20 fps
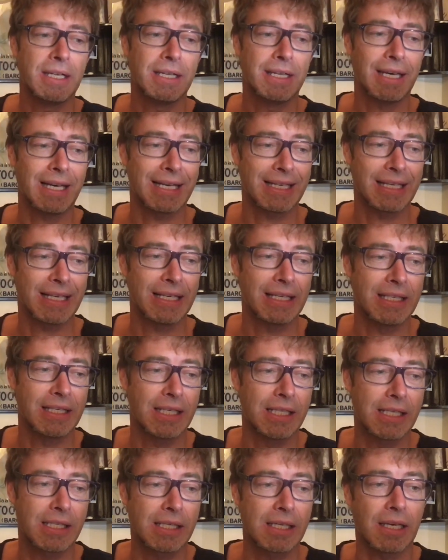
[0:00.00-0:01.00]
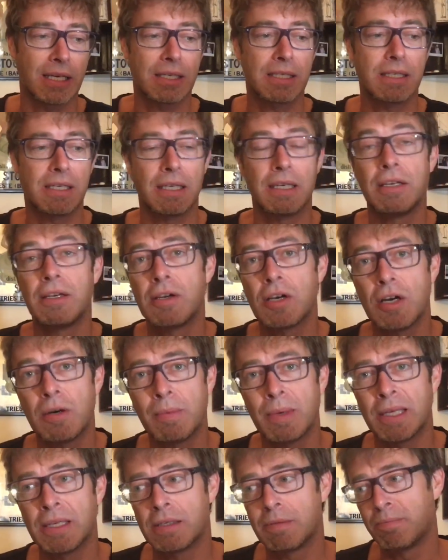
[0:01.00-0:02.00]
that his disgusting
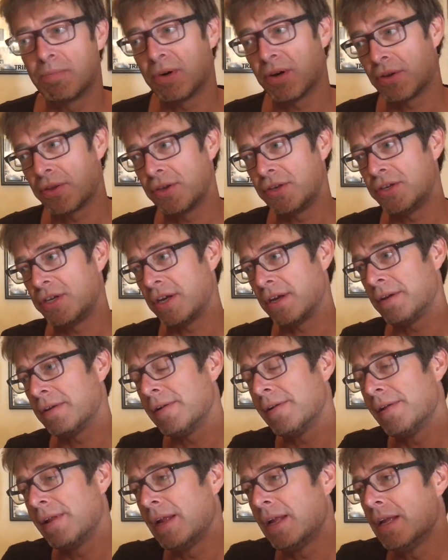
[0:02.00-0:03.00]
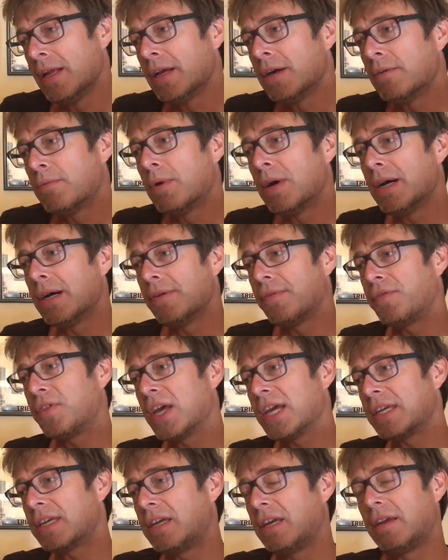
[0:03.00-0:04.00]
comments bothered you. Well,
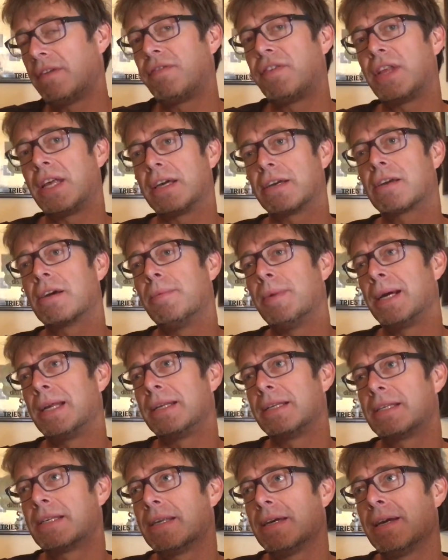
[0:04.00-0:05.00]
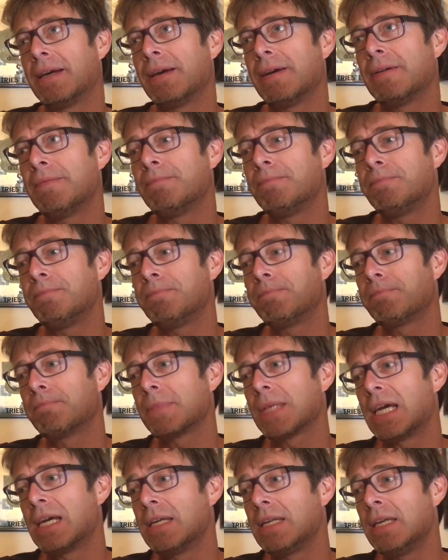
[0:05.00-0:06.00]
thank you for that comment.
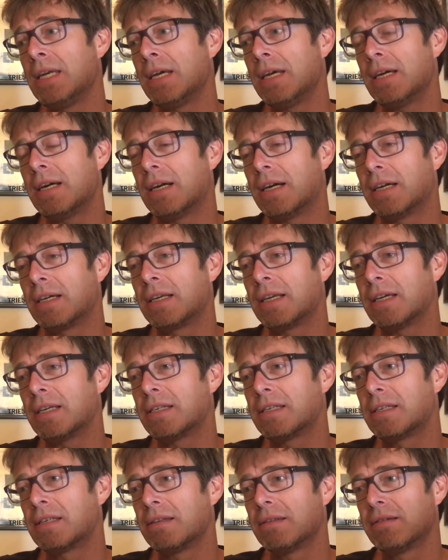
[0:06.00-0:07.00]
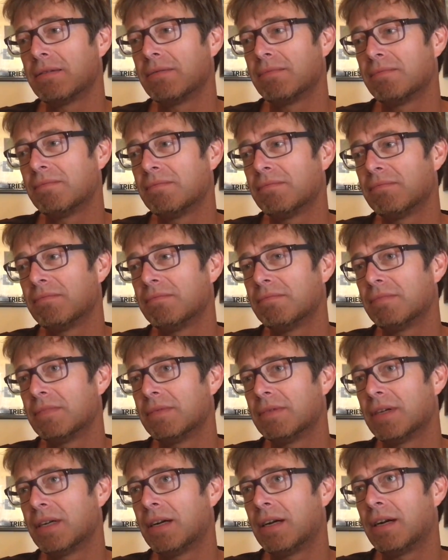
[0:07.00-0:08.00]
And yeah, I guess
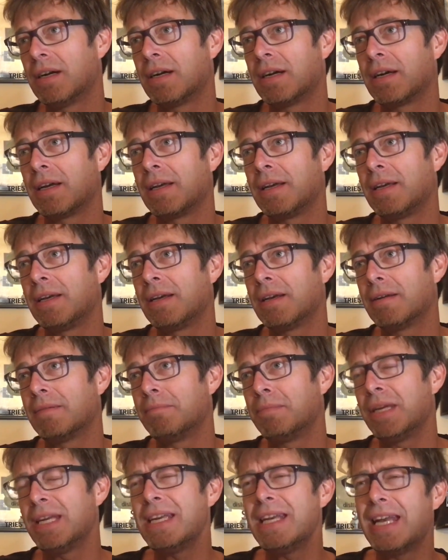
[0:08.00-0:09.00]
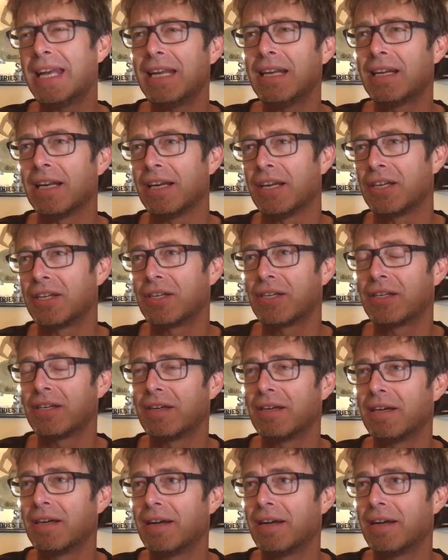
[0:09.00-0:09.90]
being English,